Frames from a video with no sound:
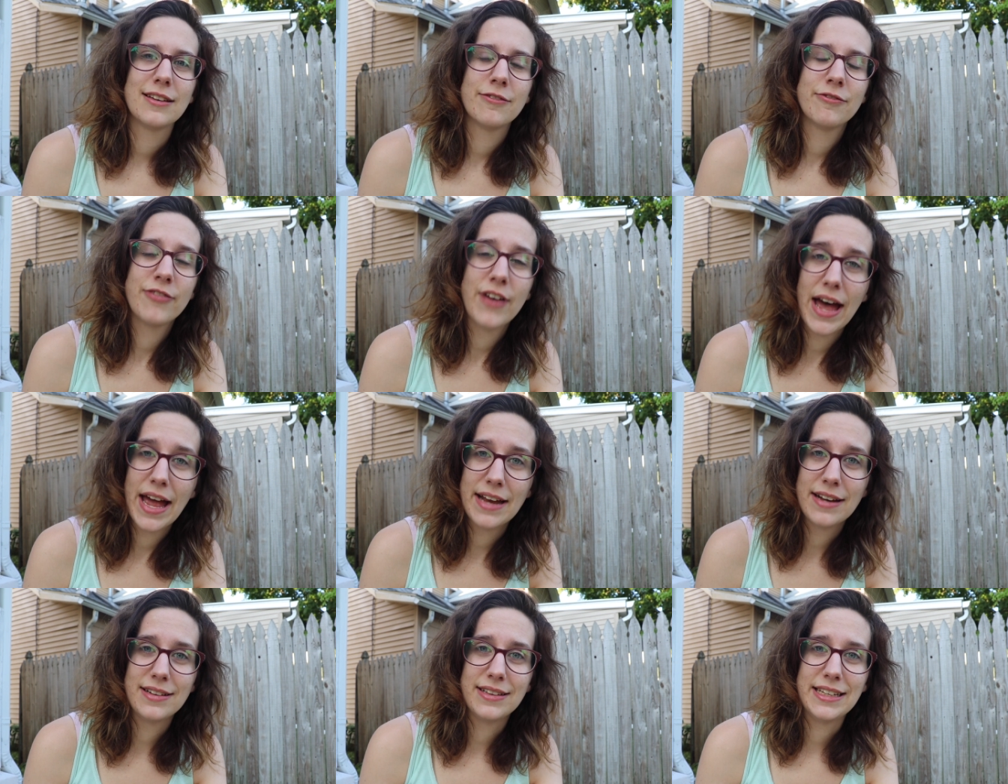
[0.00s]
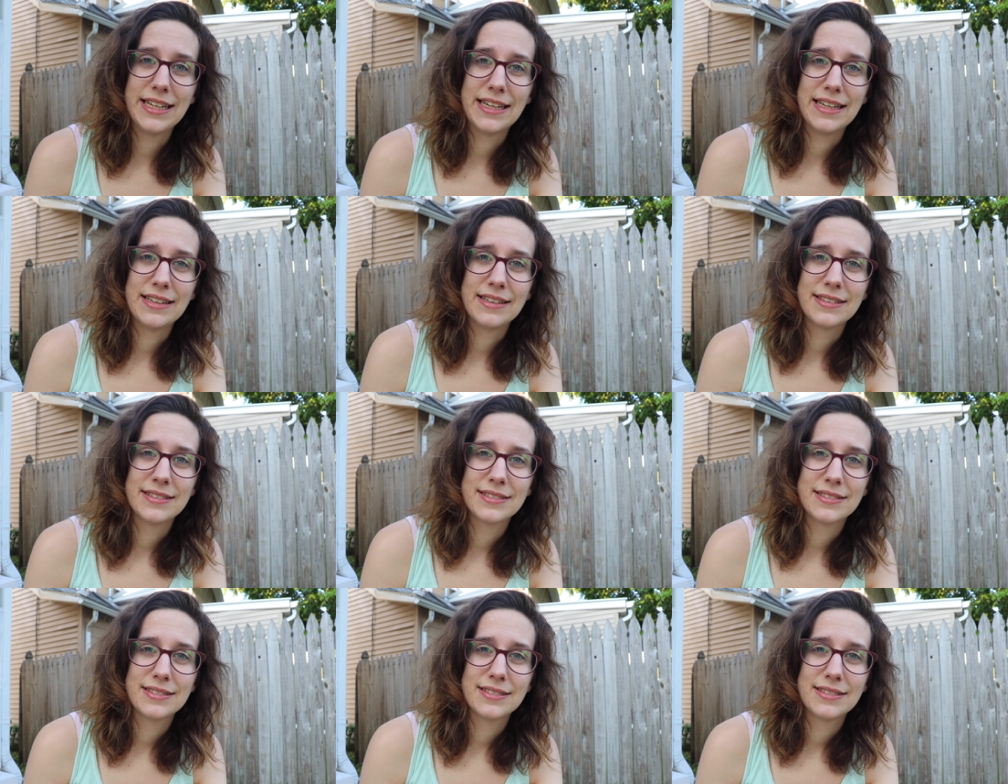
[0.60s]
finally,
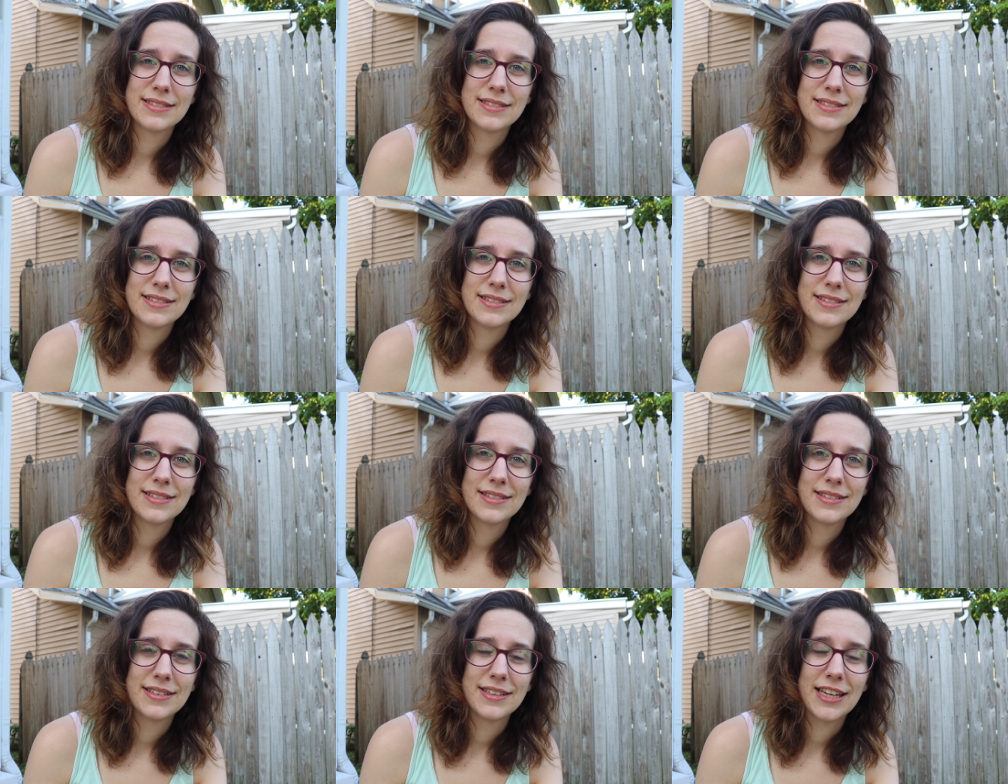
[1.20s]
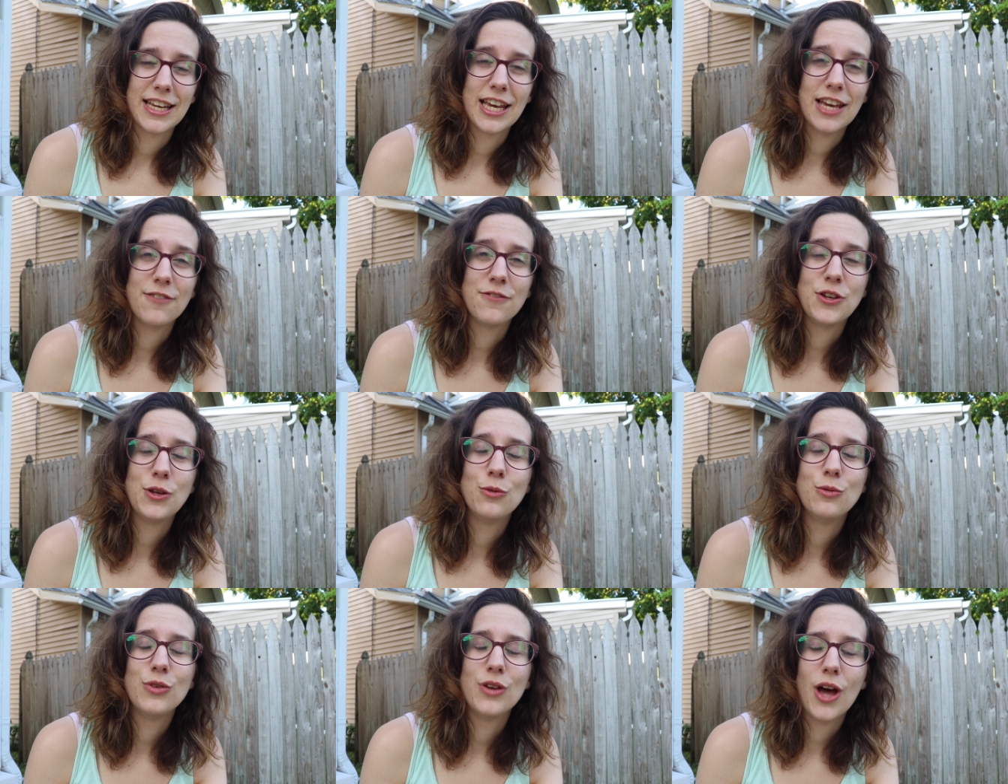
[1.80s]
if
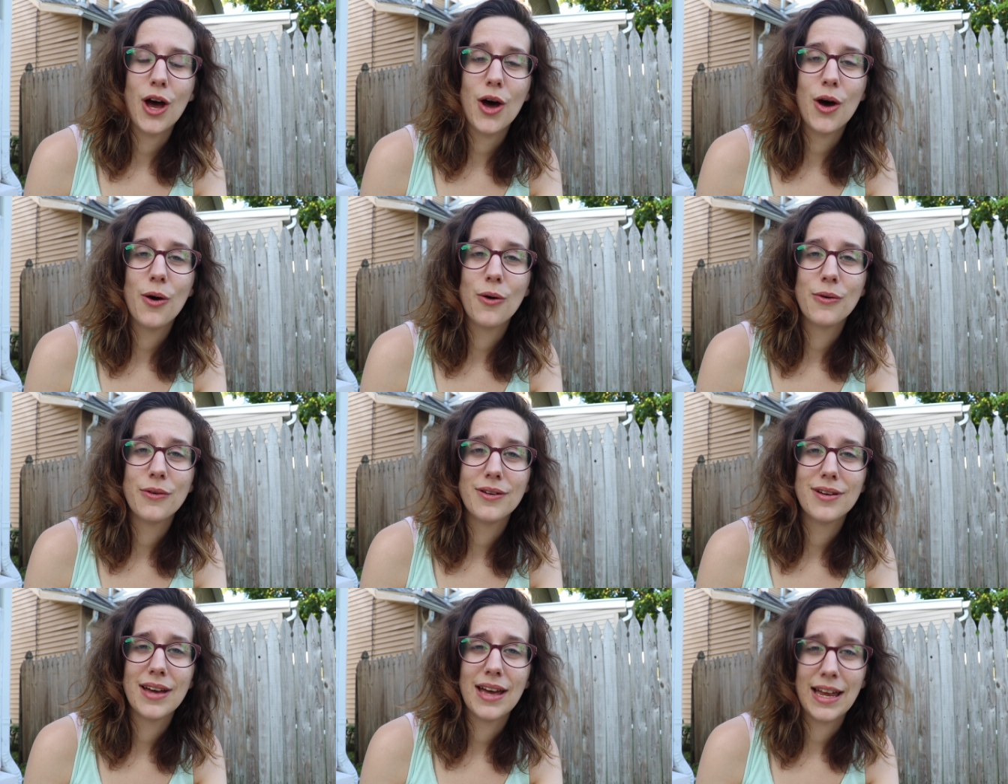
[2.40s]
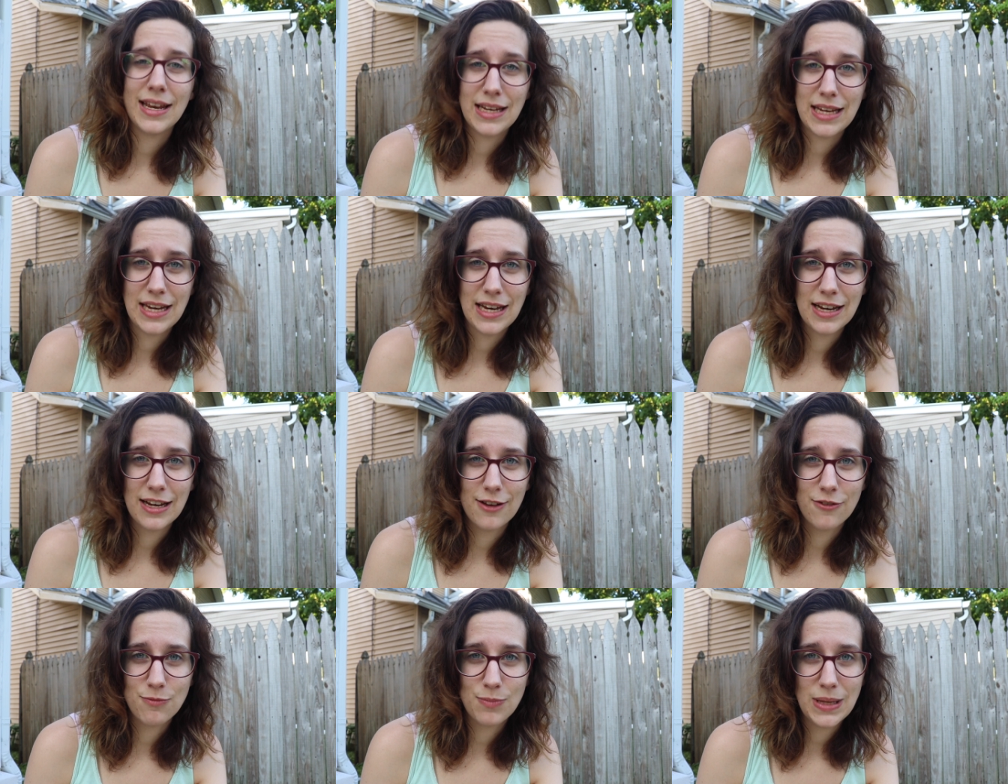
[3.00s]
you know an E
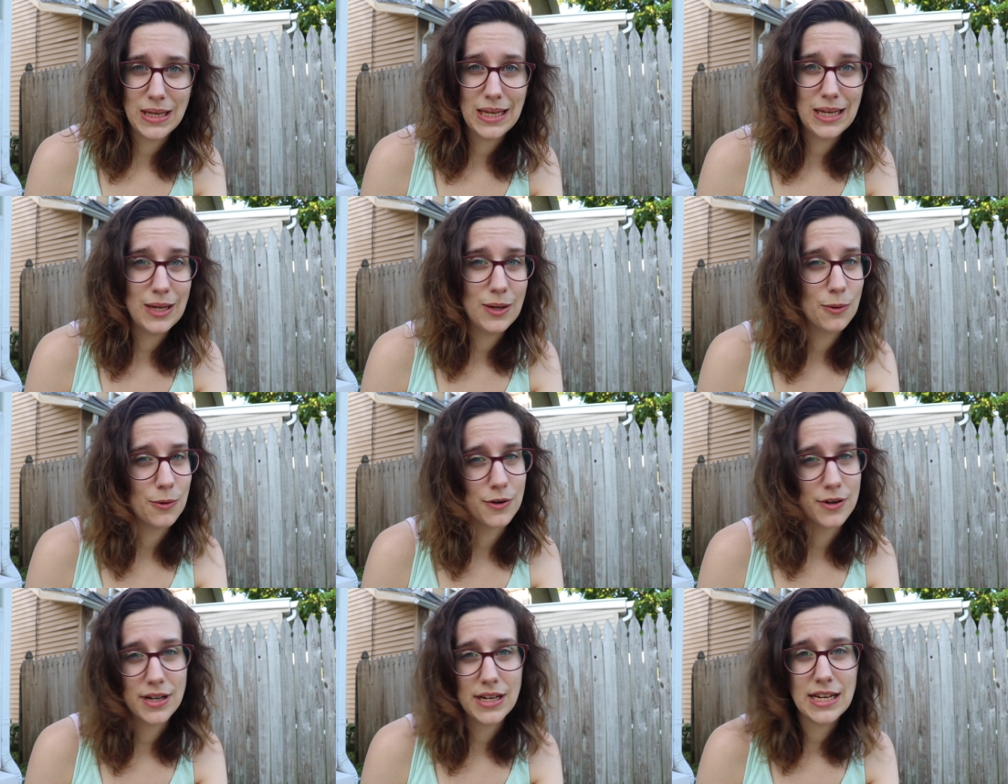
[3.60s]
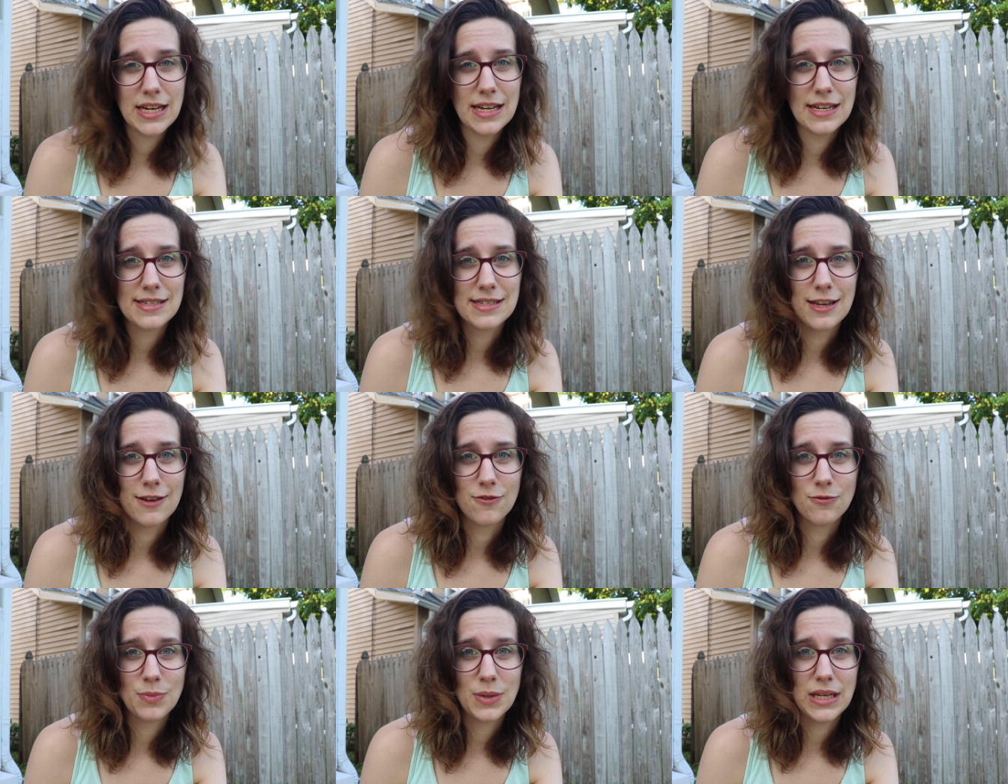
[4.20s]
N F P or an E S
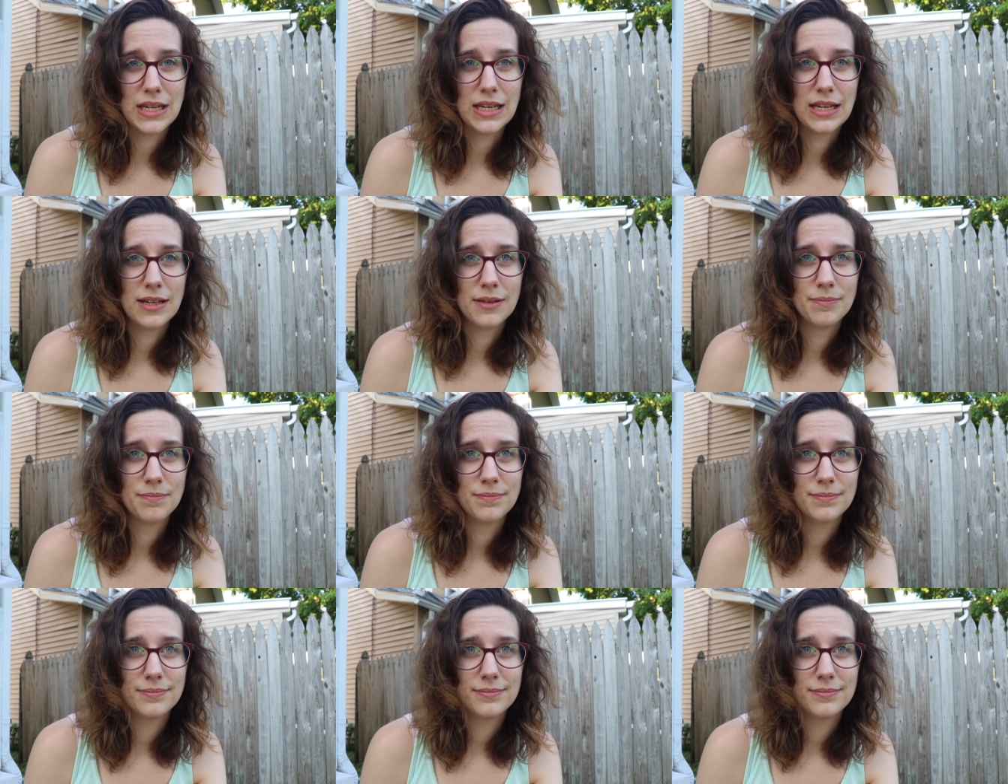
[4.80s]
F P,